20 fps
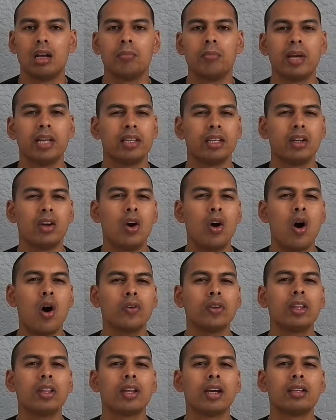And then
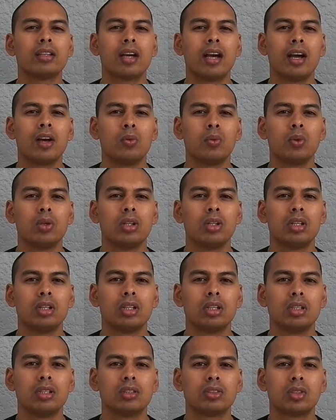after that, I
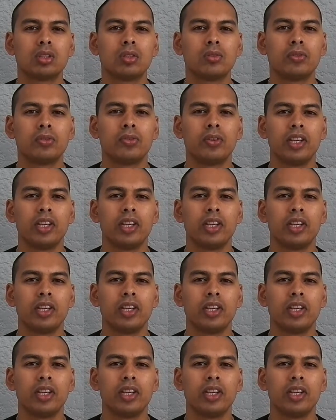will sort of